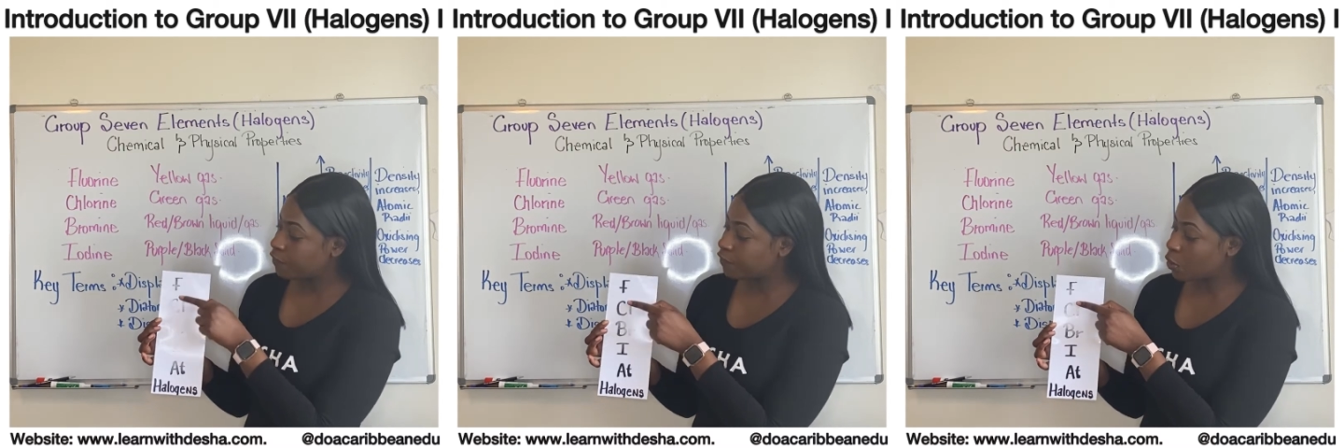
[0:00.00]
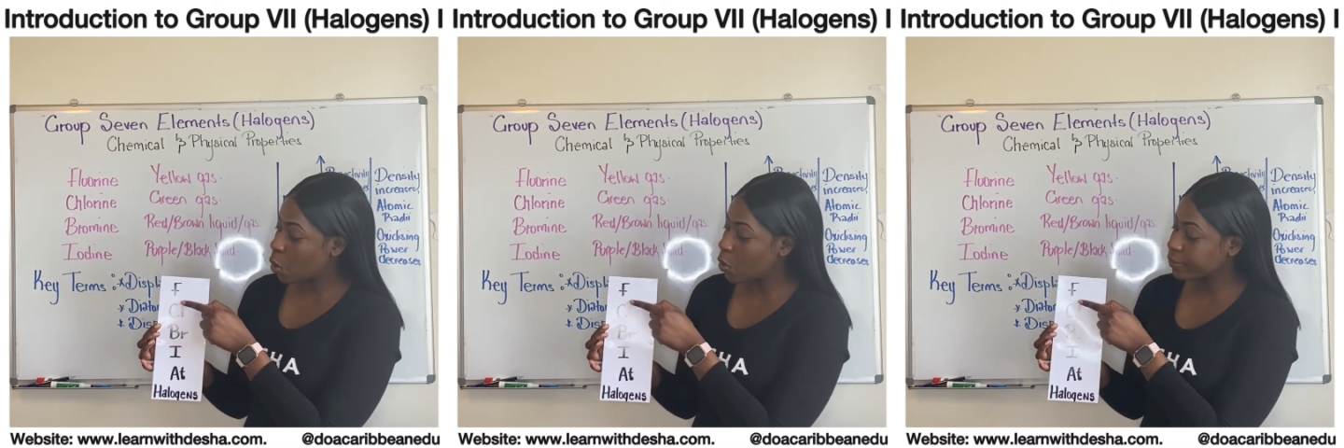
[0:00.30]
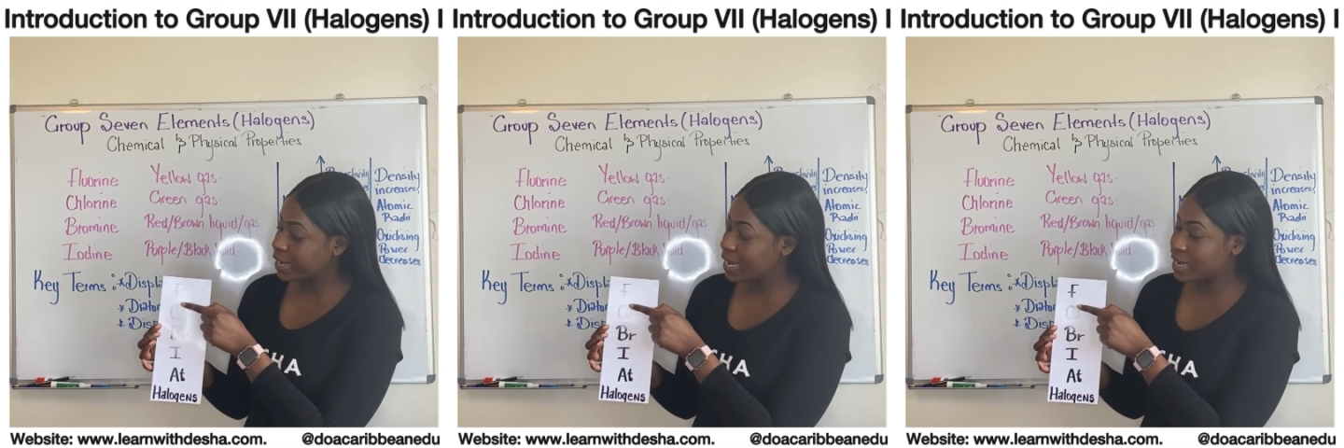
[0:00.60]

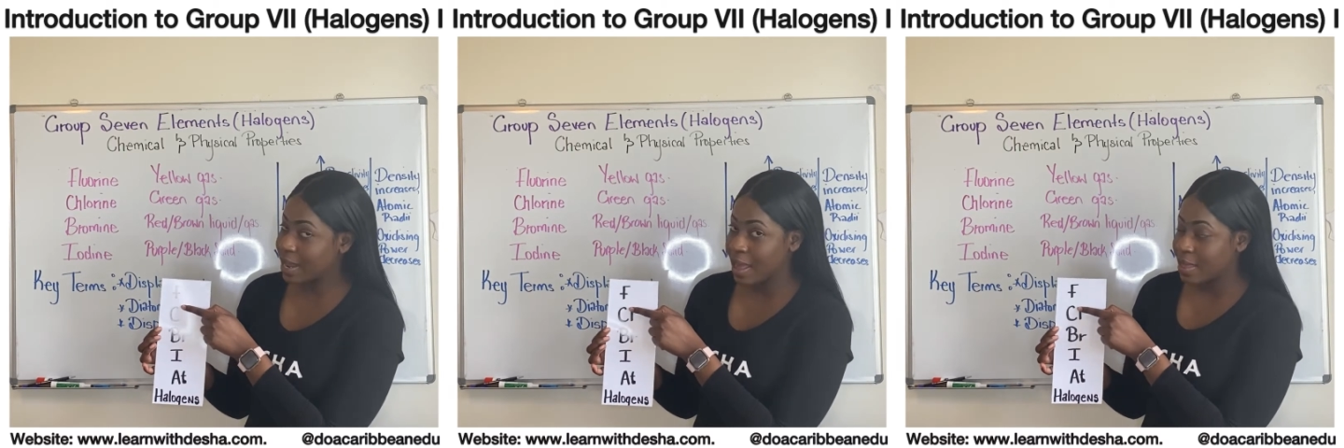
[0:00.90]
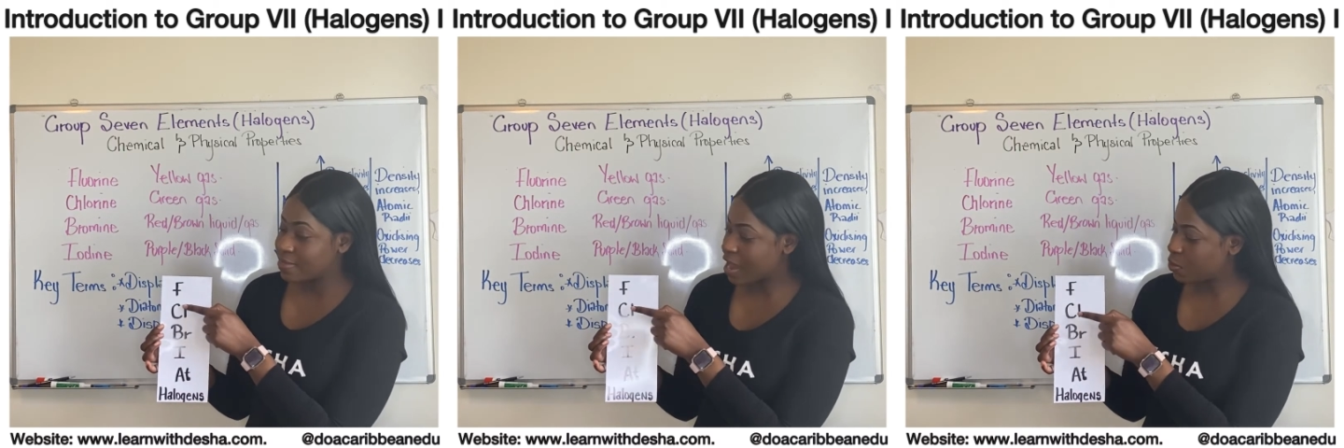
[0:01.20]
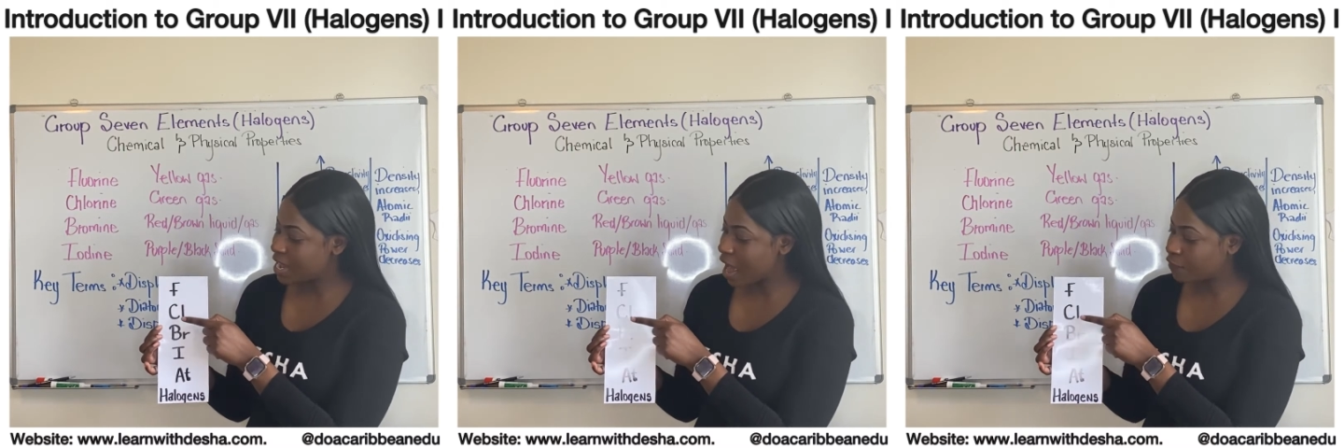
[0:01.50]
fluorine, then
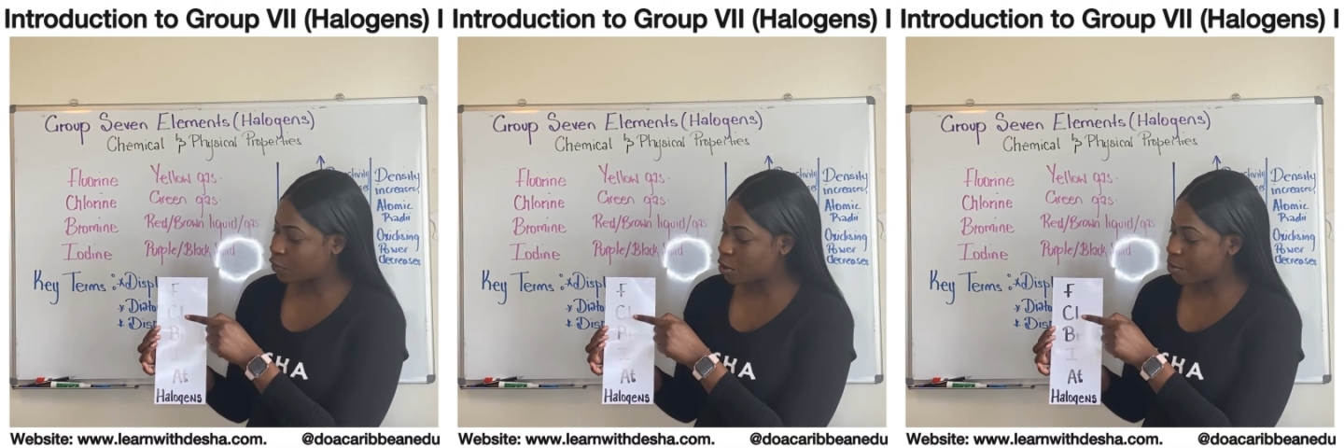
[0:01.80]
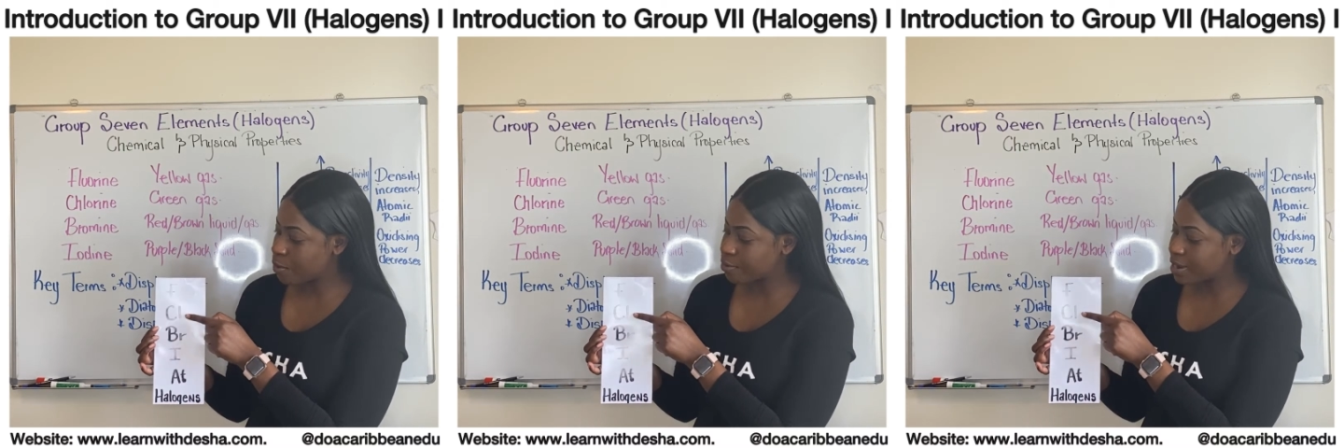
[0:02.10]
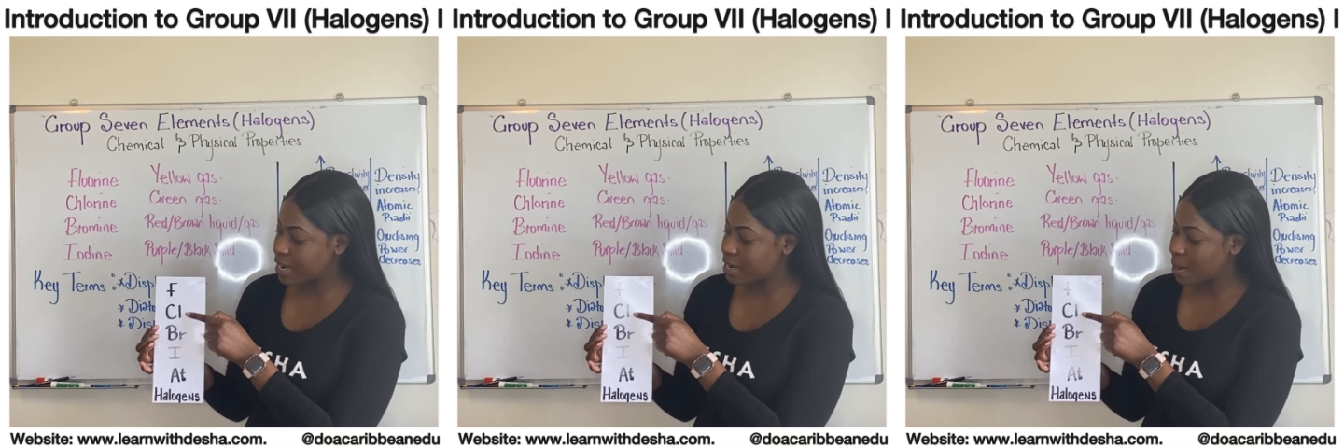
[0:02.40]
we have
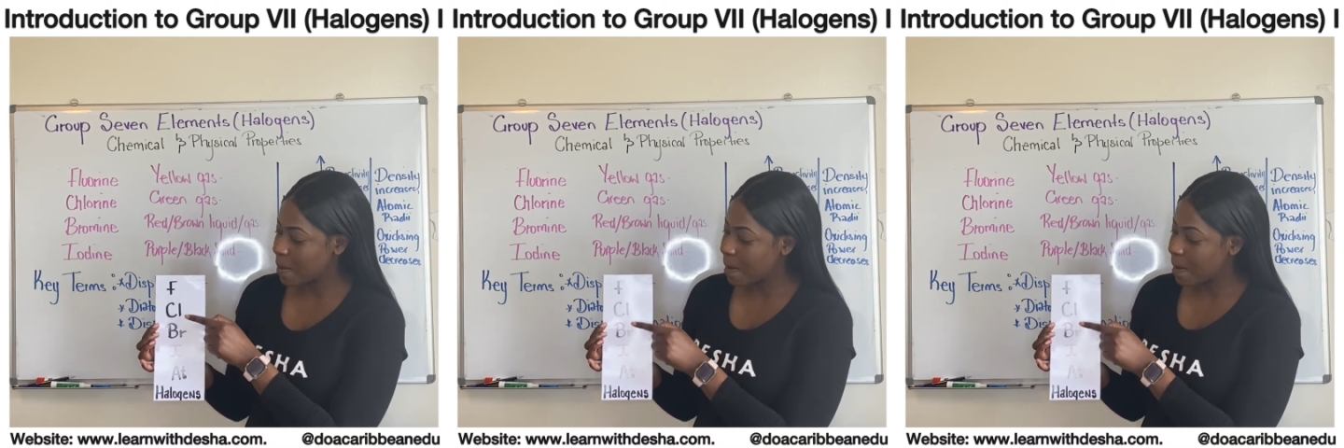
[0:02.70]
chlorine,